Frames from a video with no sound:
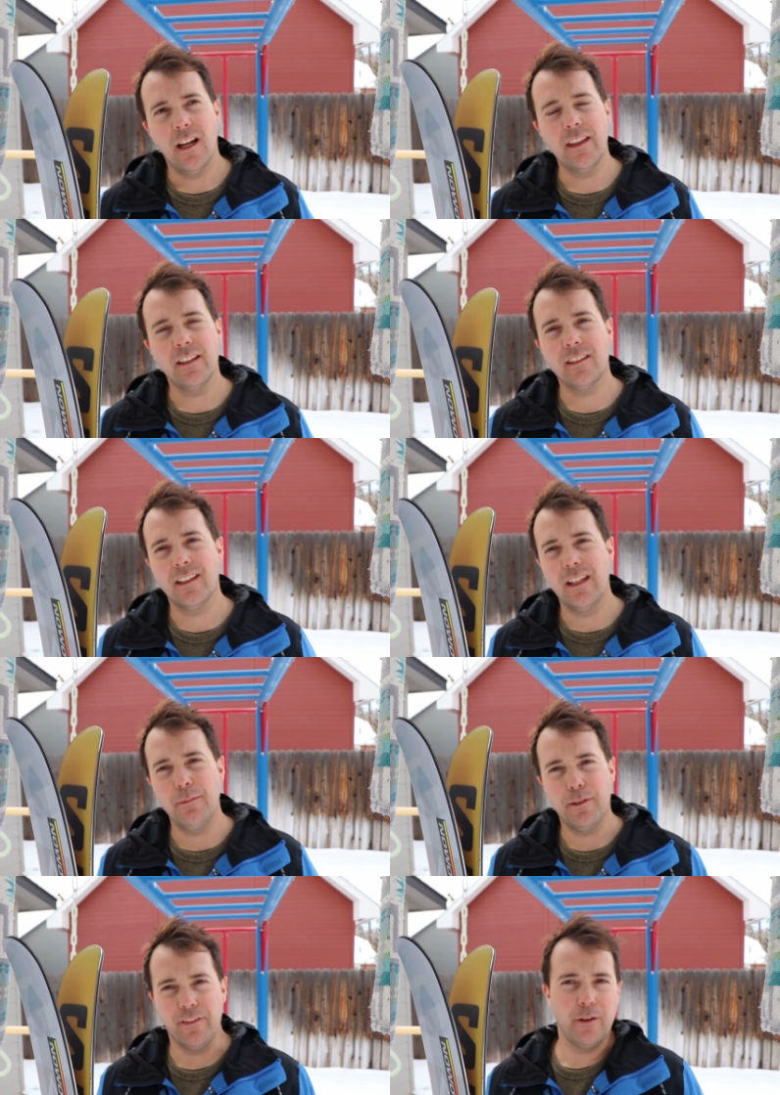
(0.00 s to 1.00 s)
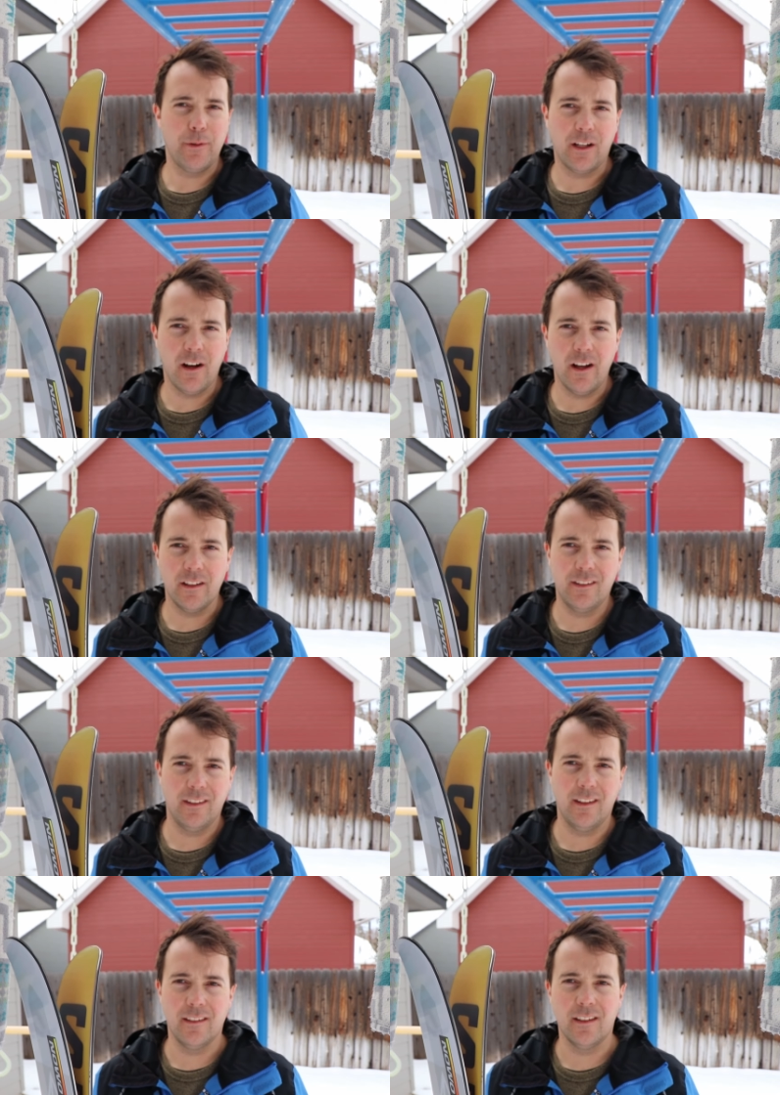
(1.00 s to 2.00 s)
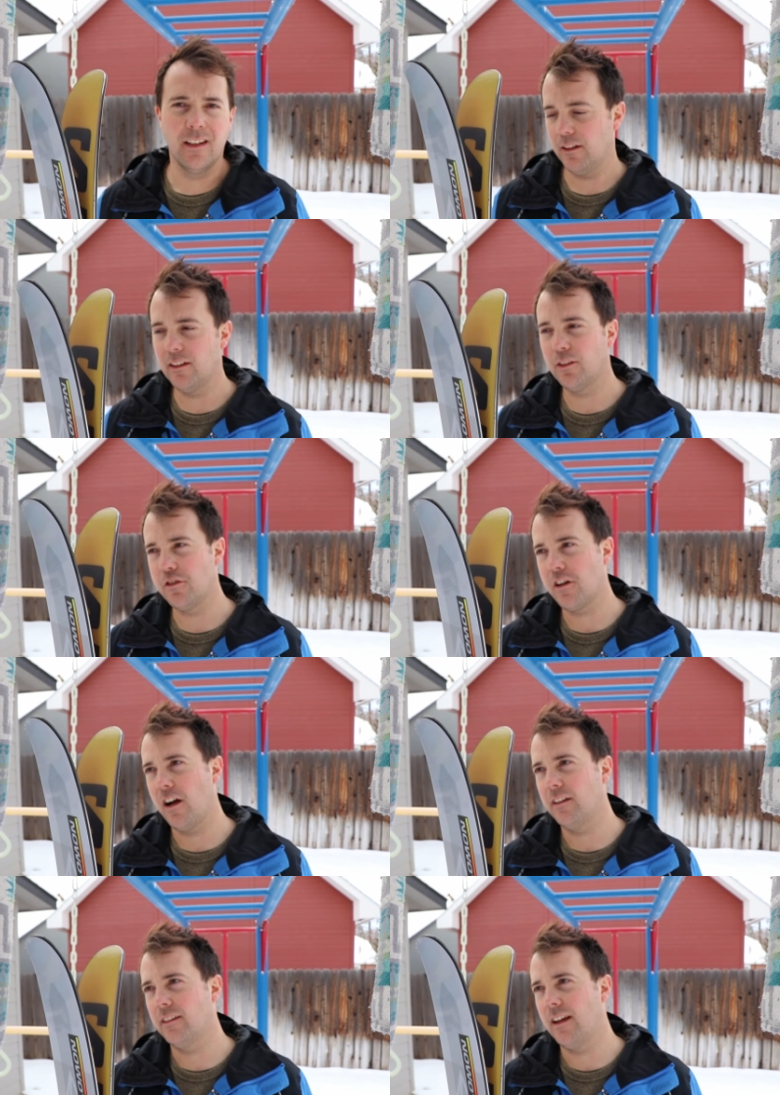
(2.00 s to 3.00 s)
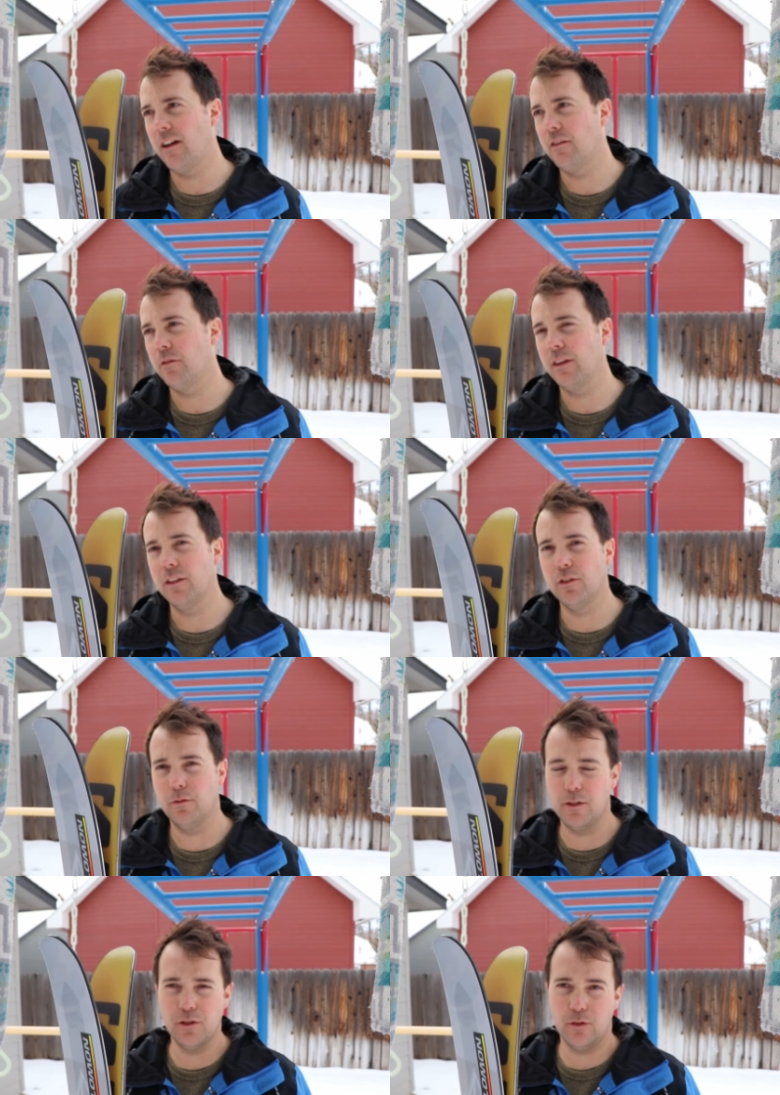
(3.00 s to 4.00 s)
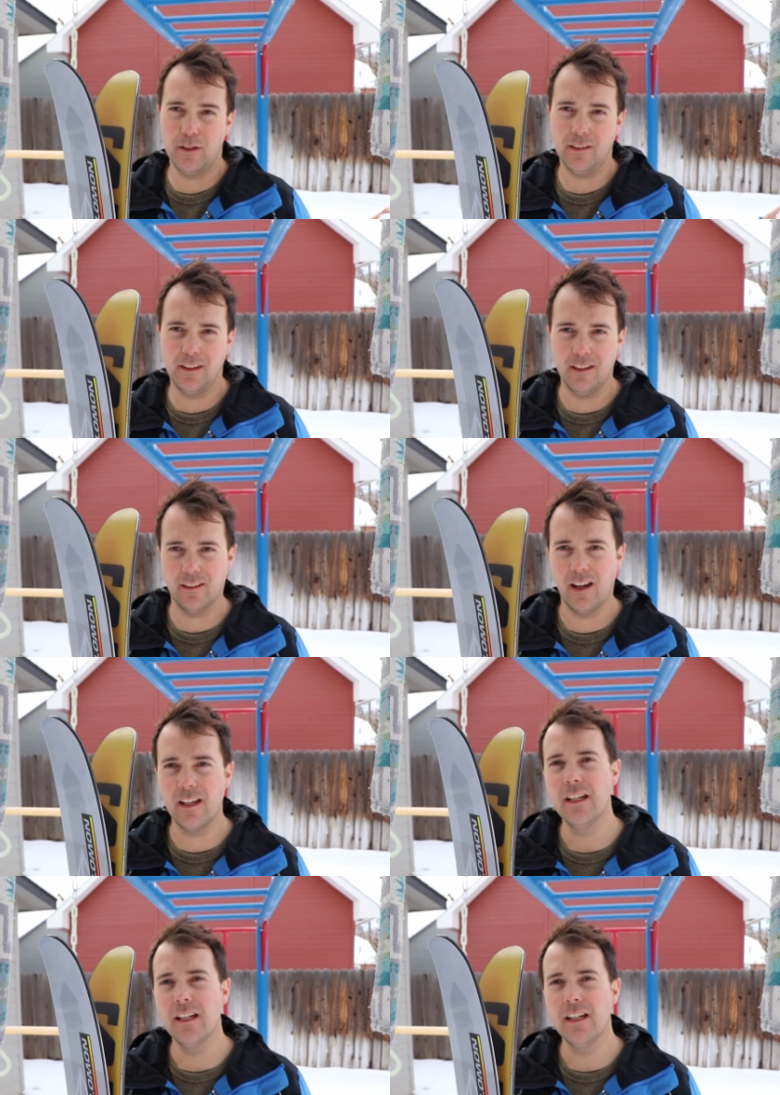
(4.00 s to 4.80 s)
I think it's to keep development costs and research costs down when you're doing a ski design.